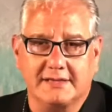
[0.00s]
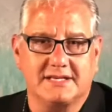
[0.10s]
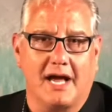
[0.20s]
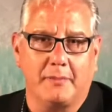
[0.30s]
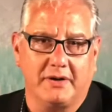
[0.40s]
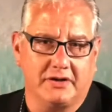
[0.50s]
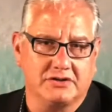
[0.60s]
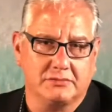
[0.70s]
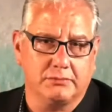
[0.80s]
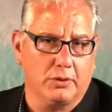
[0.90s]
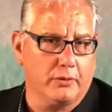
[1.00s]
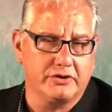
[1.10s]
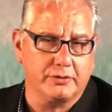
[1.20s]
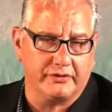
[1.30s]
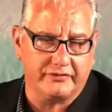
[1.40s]
has not been
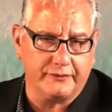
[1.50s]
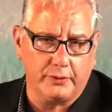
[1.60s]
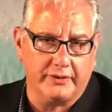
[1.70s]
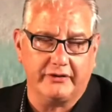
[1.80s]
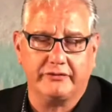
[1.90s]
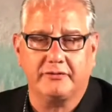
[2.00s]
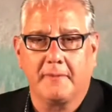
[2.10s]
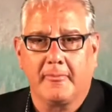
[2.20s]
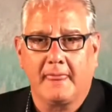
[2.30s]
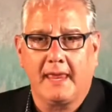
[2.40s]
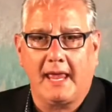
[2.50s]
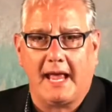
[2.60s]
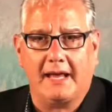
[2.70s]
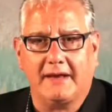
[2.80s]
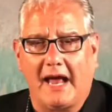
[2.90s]
explored to its fullness.
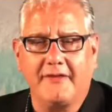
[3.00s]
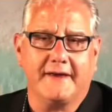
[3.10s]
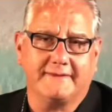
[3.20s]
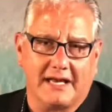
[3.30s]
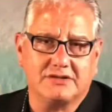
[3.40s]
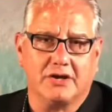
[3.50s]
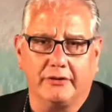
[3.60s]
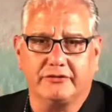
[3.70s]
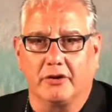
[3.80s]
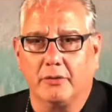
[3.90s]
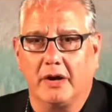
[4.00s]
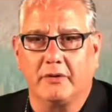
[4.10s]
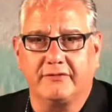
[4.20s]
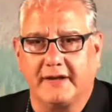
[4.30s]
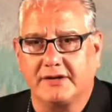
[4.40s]
And I think that's also a
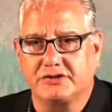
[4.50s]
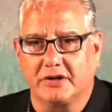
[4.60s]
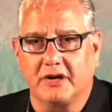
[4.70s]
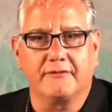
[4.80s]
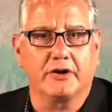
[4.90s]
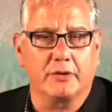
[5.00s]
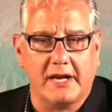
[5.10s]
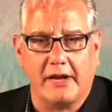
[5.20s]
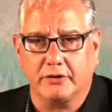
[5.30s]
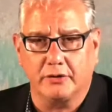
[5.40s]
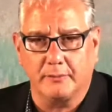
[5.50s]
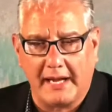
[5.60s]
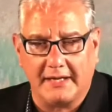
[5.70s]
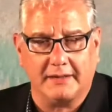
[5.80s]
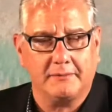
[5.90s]
reflection of the Creator who
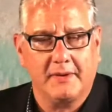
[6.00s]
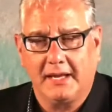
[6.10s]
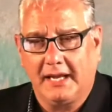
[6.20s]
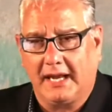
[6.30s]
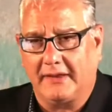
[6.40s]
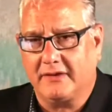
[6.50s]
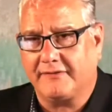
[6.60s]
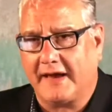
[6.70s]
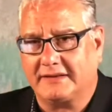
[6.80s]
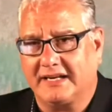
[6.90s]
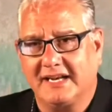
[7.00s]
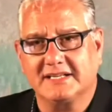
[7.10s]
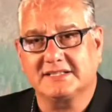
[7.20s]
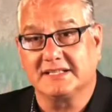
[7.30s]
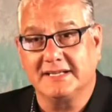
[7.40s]
made it, and the fact that He
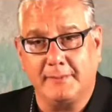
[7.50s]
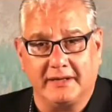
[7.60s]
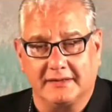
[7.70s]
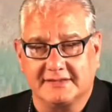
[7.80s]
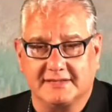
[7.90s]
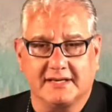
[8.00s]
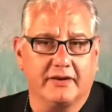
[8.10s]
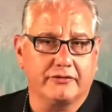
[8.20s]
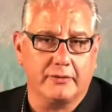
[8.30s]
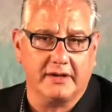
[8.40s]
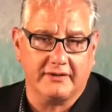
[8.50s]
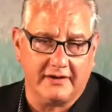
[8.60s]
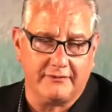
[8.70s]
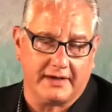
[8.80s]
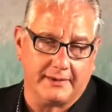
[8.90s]
is limitless in His
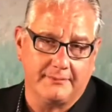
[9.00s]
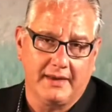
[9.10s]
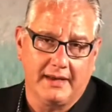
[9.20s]
creativity.